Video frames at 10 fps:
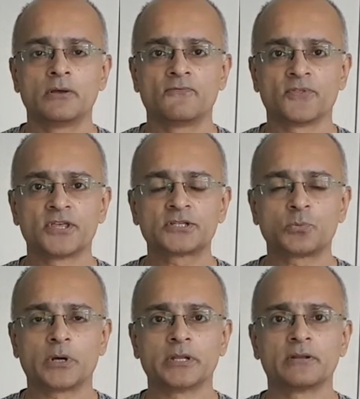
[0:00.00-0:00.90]
For this
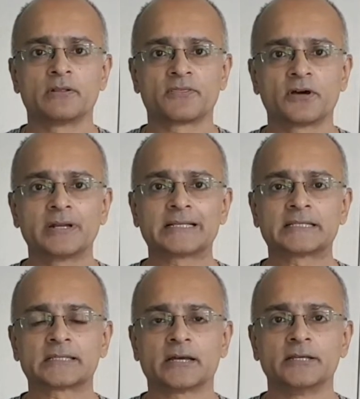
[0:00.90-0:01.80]
one, the third
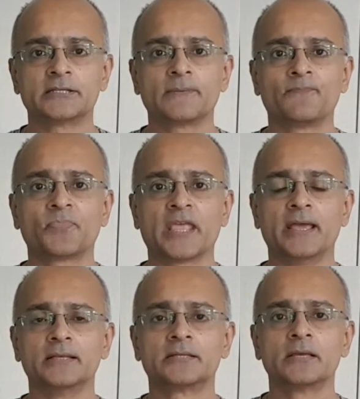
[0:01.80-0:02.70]
exercise
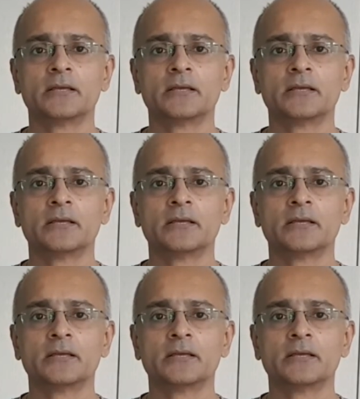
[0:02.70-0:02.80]
is